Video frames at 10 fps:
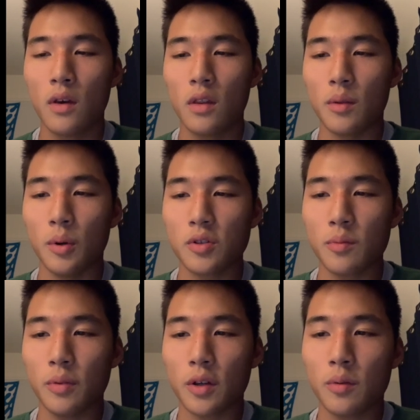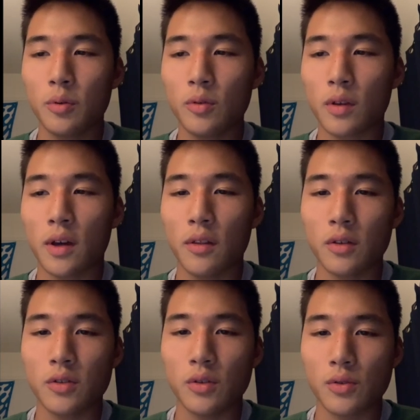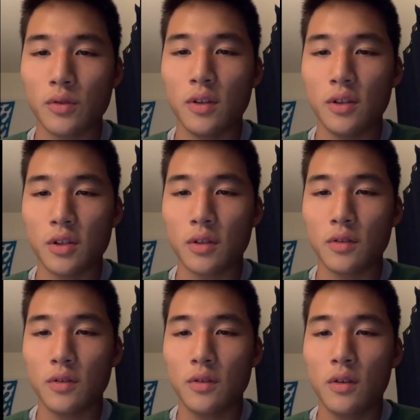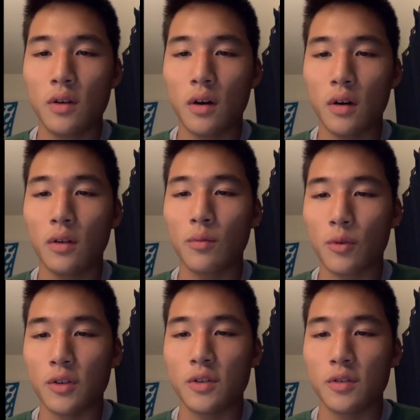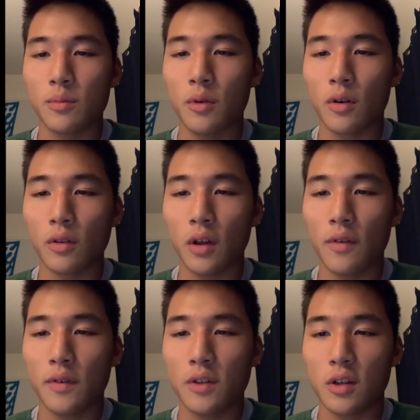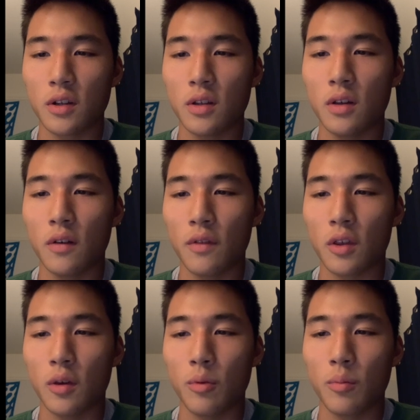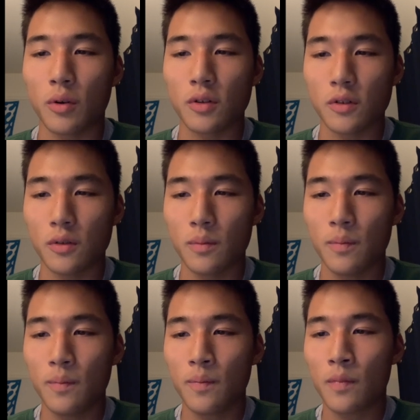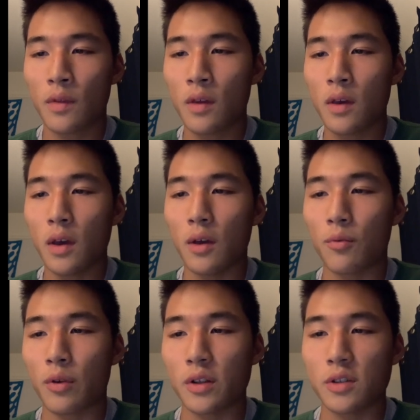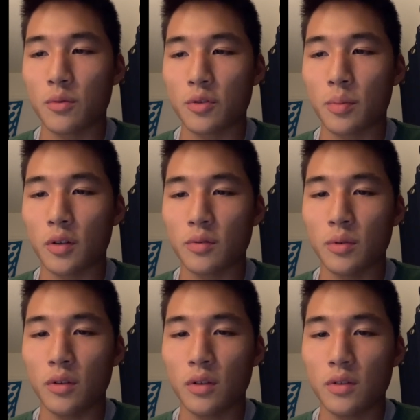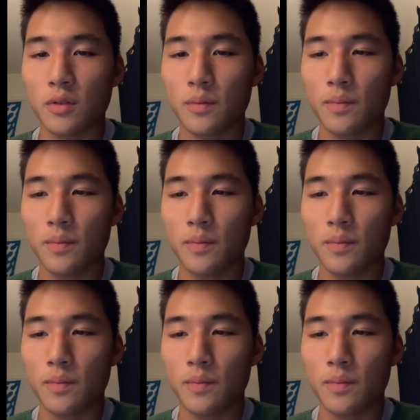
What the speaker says: The most applicable Catholic social teachings on racism are life and dignity of the human person and rights and responsibilities.